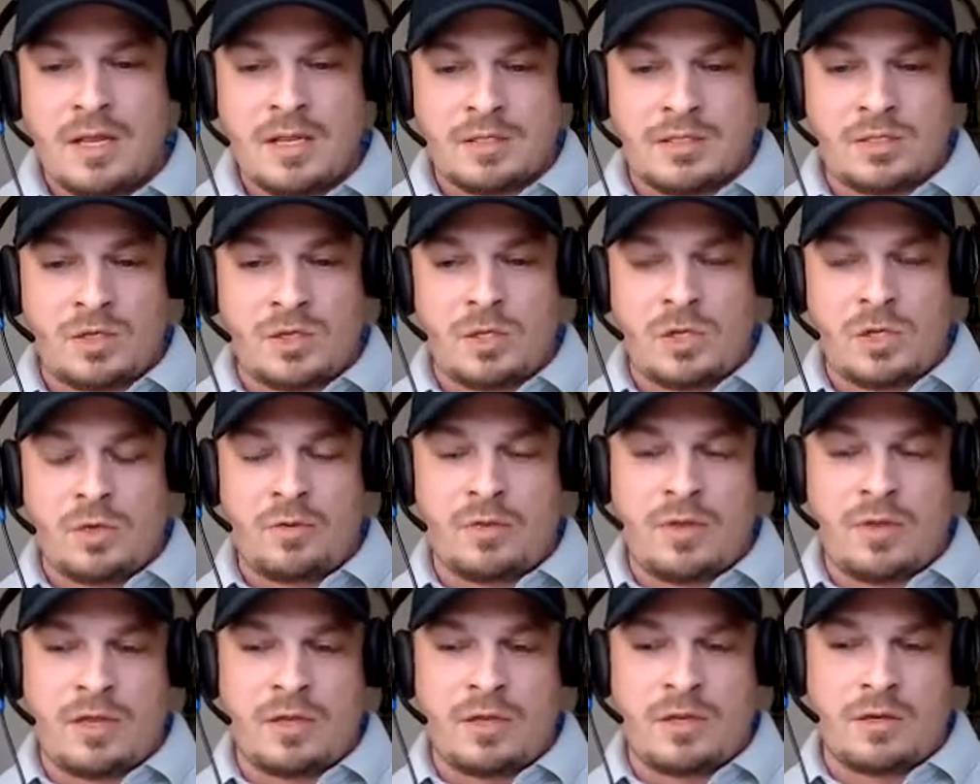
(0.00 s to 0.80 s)
So you
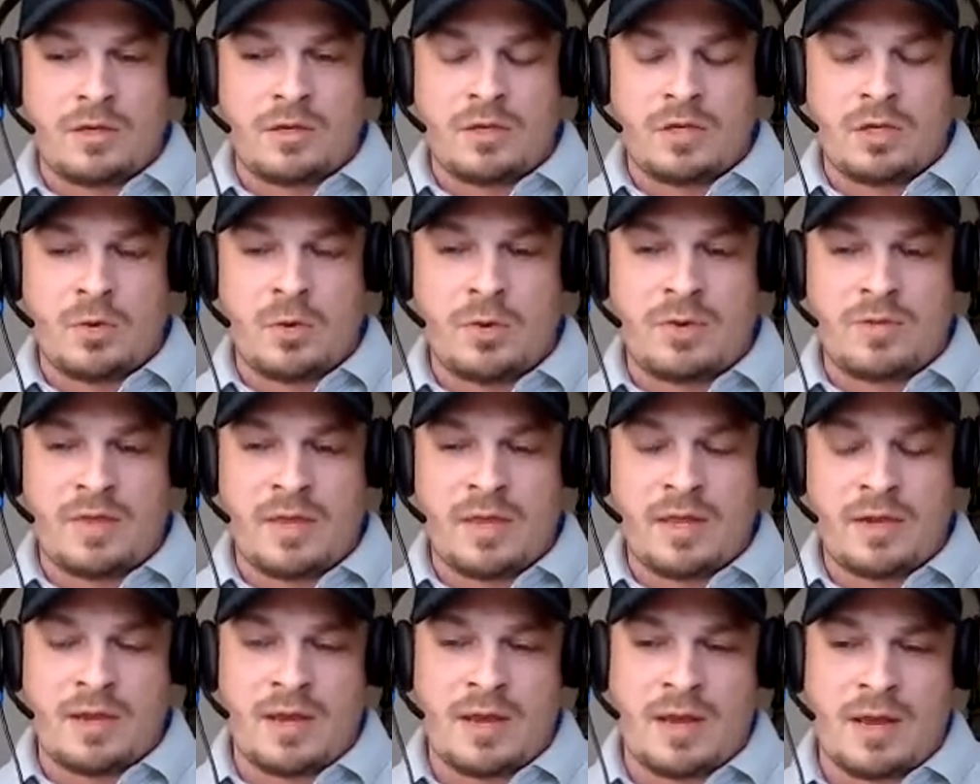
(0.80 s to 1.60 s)
would
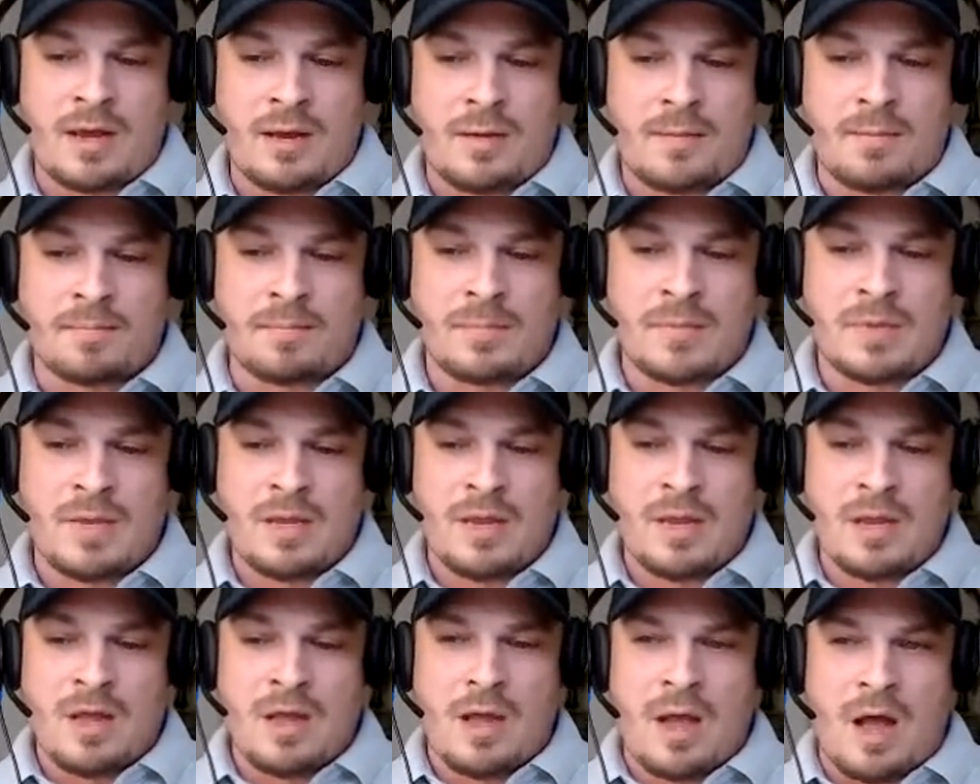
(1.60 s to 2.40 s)
then
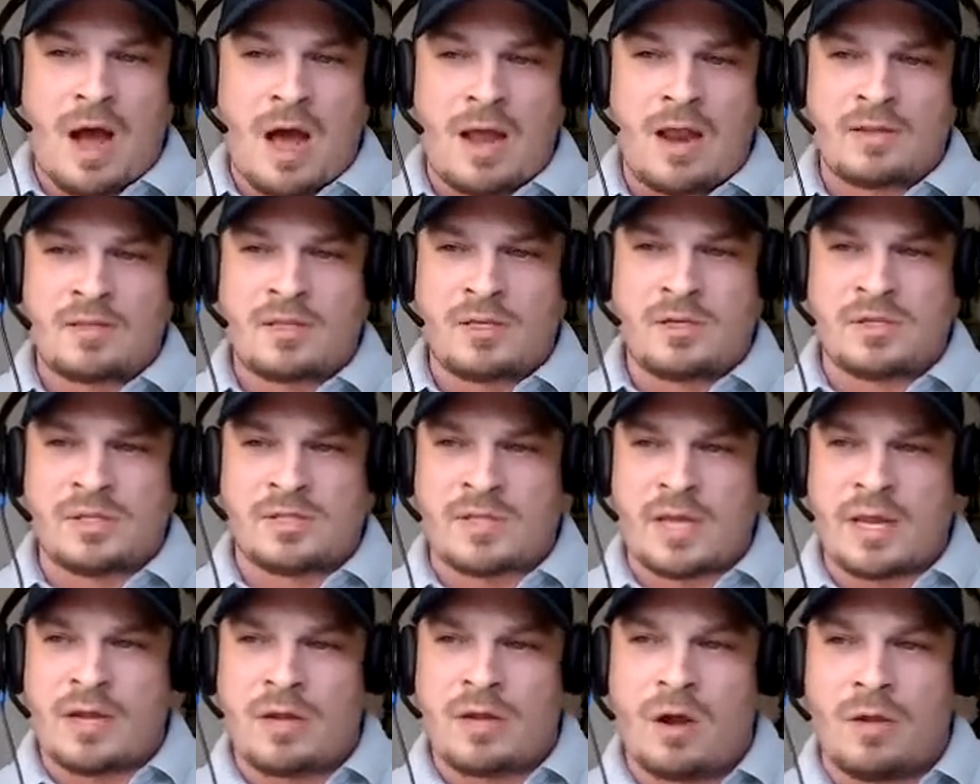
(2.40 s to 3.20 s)
I like to use a
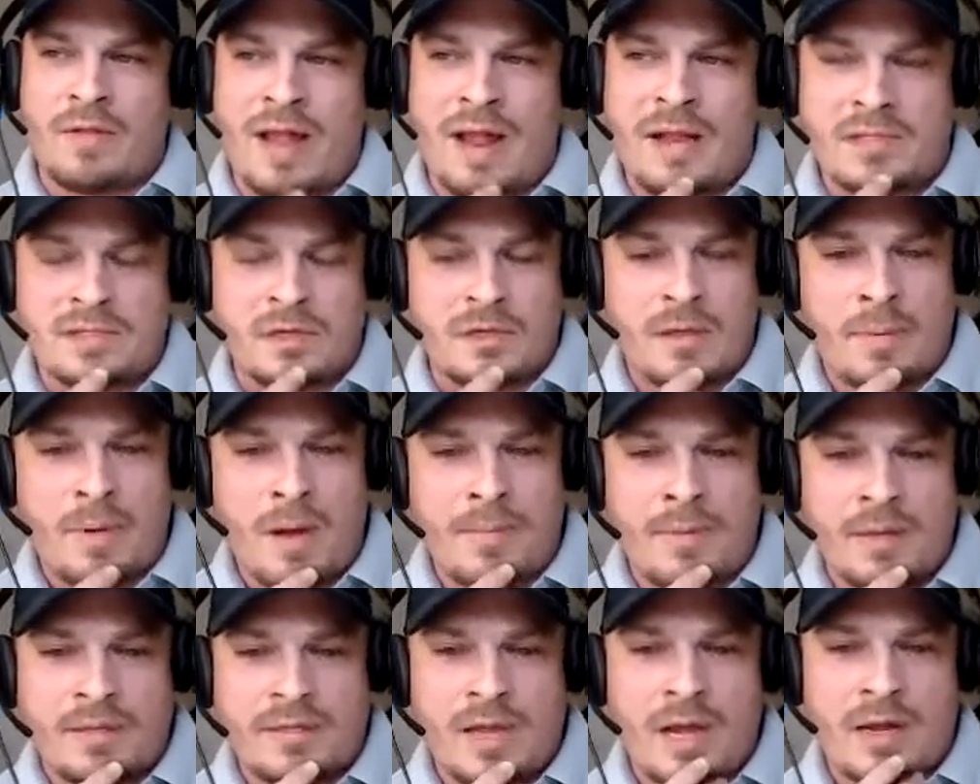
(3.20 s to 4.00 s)
site called
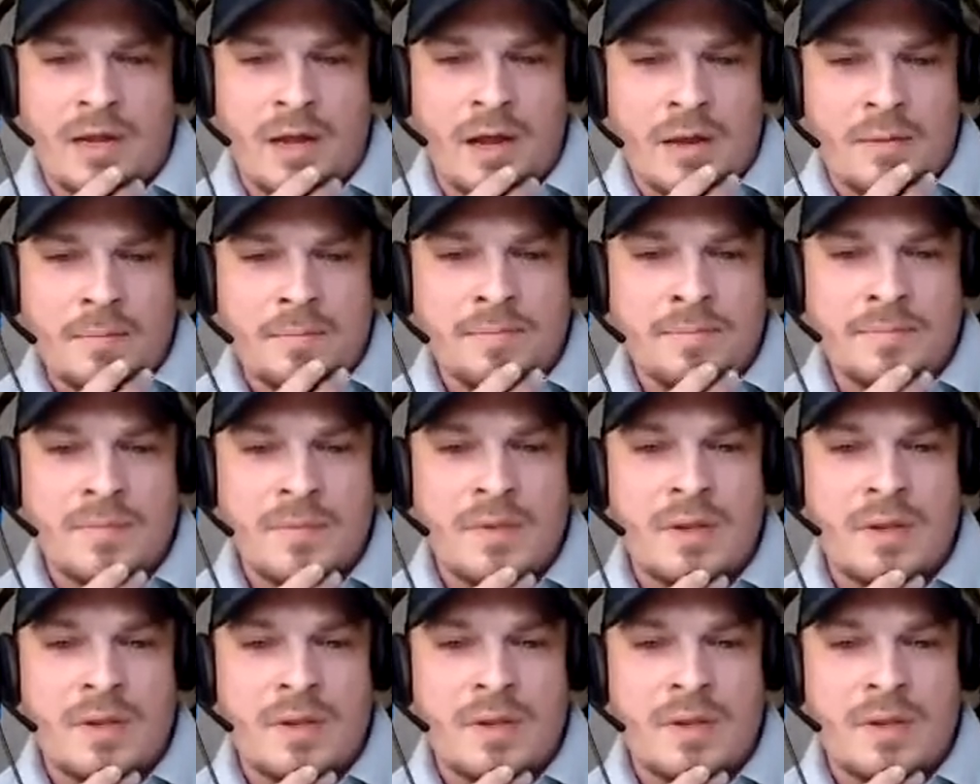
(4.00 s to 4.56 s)
answerthepublic.com,